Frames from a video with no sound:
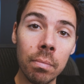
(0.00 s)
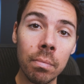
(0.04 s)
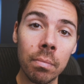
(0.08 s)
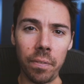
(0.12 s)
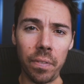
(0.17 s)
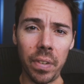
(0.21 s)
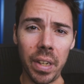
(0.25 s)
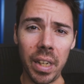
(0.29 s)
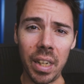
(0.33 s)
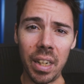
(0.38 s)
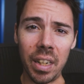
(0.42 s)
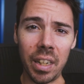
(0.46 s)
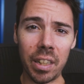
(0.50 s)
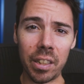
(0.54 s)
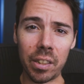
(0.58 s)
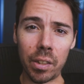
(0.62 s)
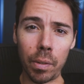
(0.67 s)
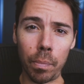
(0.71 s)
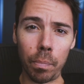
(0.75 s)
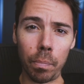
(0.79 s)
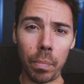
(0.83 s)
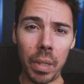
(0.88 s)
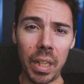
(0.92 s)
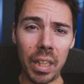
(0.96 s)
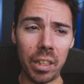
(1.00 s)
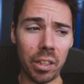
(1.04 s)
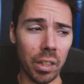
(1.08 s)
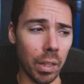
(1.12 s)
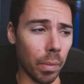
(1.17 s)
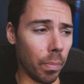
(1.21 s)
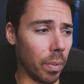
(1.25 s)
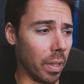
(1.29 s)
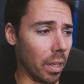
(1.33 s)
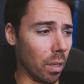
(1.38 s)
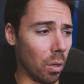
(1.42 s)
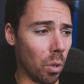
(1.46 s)
Veganism needs
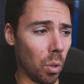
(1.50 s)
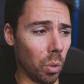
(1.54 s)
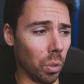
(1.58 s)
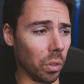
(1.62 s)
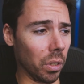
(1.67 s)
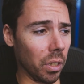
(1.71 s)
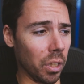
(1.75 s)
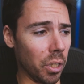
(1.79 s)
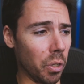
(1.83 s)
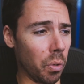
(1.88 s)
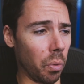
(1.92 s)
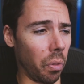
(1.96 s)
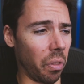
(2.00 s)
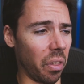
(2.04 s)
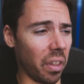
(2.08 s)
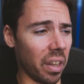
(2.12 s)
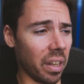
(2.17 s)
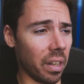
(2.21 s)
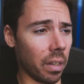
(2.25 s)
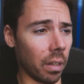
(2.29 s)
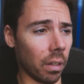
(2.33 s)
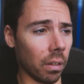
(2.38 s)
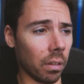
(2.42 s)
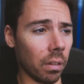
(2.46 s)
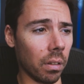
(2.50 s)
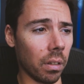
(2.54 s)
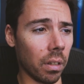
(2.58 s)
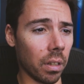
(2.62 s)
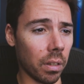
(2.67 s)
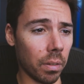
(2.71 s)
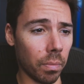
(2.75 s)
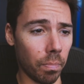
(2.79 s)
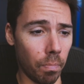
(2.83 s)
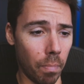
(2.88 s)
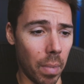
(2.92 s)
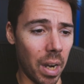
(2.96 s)
to be a whole new thing.
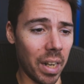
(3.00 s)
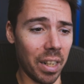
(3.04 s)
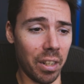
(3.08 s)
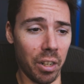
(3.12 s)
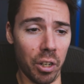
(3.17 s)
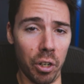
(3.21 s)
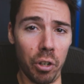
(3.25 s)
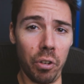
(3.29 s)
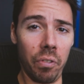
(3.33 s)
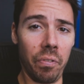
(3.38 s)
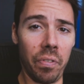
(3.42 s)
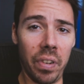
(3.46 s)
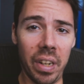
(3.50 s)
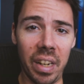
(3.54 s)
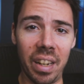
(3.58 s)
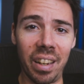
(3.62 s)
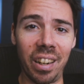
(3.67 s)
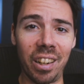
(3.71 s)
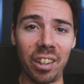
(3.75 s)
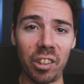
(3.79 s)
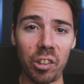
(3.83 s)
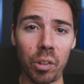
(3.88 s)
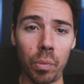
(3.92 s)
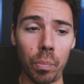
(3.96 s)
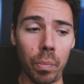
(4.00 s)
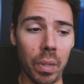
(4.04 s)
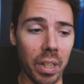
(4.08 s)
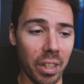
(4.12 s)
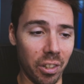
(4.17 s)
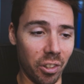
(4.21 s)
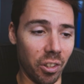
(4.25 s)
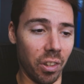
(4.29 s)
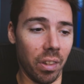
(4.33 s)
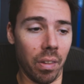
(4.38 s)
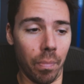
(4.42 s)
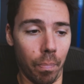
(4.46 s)
My new veganism
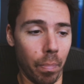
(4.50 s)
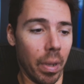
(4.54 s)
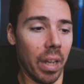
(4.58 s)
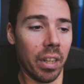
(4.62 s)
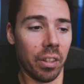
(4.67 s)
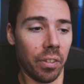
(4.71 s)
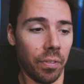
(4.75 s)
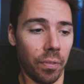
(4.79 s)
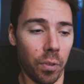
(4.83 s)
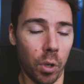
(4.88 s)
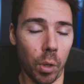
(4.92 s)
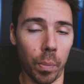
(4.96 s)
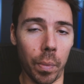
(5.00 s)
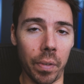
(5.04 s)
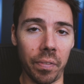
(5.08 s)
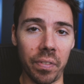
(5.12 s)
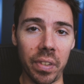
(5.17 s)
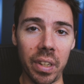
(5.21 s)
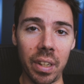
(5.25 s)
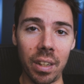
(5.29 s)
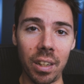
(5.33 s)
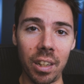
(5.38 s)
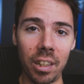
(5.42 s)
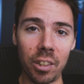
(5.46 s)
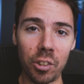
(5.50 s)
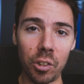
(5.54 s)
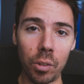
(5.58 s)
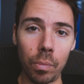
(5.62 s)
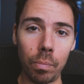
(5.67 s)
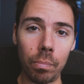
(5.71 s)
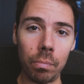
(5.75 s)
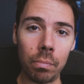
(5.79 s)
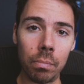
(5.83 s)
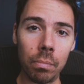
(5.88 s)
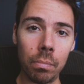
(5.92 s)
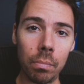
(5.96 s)
is the best form of
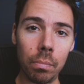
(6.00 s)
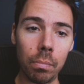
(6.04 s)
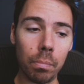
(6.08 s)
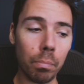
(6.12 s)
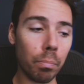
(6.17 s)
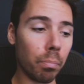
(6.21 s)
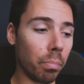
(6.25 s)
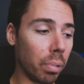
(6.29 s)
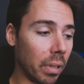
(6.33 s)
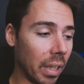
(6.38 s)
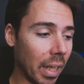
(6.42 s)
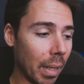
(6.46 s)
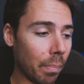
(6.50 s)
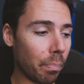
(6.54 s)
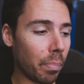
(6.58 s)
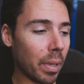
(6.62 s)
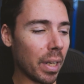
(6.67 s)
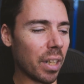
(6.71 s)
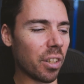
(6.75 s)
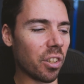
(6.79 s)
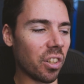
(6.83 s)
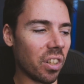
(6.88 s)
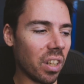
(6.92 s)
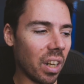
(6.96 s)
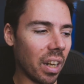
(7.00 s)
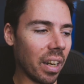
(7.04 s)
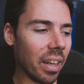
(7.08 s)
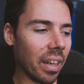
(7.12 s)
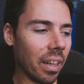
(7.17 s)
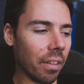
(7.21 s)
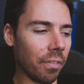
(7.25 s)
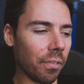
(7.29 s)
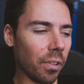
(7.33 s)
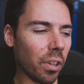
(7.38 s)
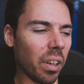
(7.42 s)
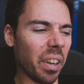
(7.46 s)
veganism. Plant-based
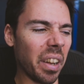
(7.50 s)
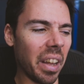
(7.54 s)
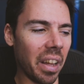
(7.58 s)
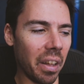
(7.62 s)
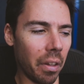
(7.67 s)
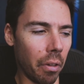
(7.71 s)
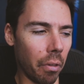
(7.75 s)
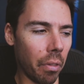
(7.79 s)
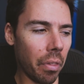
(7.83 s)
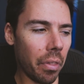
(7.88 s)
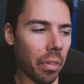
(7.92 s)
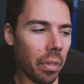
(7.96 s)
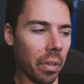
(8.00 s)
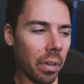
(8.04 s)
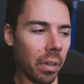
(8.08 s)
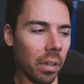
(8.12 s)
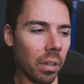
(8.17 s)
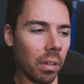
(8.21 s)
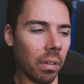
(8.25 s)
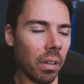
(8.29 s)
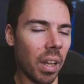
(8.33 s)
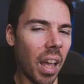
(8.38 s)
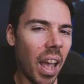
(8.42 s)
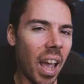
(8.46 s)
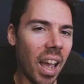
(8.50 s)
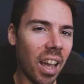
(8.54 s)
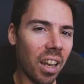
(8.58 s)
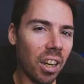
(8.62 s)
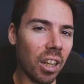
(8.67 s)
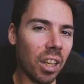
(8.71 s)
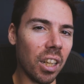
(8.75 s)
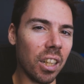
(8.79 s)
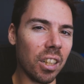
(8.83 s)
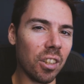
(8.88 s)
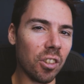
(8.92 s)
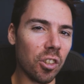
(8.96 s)
diet for health,
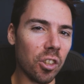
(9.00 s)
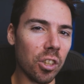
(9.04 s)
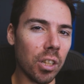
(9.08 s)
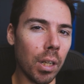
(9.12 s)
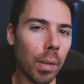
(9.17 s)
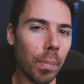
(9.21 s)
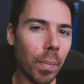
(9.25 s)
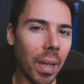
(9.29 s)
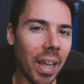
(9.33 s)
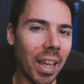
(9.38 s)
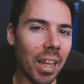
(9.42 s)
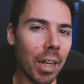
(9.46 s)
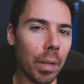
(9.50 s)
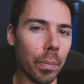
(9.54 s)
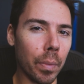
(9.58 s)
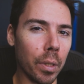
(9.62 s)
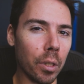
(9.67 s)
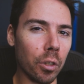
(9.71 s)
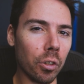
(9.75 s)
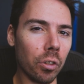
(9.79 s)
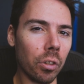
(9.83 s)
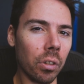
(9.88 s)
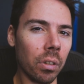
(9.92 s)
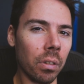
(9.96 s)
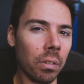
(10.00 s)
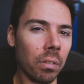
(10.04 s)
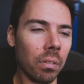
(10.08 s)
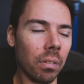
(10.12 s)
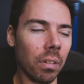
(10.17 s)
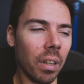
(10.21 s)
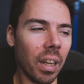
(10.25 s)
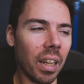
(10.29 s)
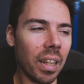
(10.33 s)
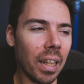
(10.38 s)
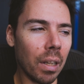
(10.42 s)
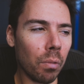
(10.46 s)
adding in some animals,
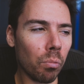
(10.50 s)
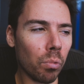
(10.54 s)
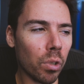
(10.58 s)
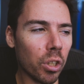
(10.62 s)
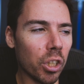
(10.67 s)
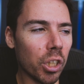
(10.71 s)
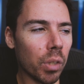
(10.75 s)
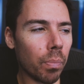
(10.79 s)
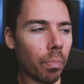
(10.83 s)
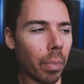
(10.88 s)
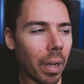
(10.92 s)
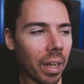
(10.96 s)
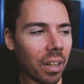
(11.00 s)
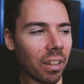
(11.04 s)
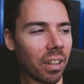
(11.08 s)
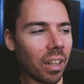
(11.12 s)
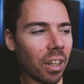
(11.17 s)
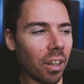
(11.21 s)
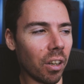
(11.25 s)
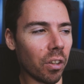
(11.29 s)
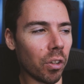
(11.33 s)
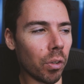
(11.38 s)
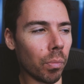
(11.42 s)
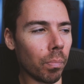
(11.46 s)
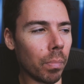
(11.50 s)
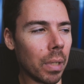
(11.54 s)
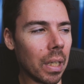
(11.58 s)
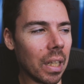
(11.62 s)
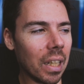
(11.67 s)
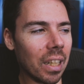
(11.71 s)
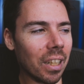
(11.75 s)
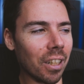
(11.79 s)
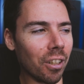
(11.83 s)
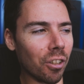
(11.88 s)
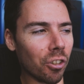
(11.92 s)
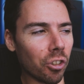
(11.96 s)
and then respecting other
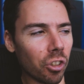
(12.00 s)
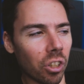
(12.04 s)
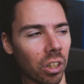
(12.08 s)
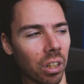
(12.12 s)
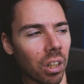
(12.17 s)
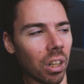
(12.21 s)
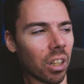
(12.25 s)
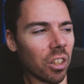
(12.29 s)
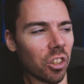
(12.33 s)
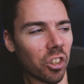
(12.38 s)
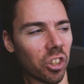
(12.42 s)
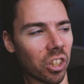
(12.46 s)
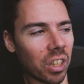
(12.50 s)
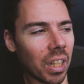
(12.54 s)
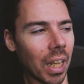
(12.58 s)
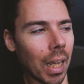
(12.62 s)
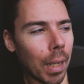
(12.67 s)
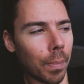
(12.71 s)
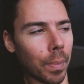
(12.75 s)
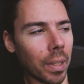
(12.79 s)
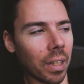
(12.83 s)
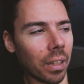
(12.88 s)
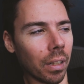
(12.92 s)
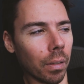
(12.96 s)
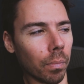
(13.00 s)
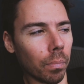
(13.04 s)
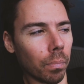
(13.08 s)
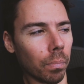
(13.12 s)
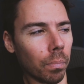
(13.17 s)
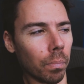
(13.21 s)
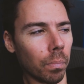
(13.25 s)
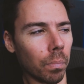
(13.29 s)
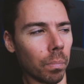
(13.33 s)
meat eaters and not stabbing them.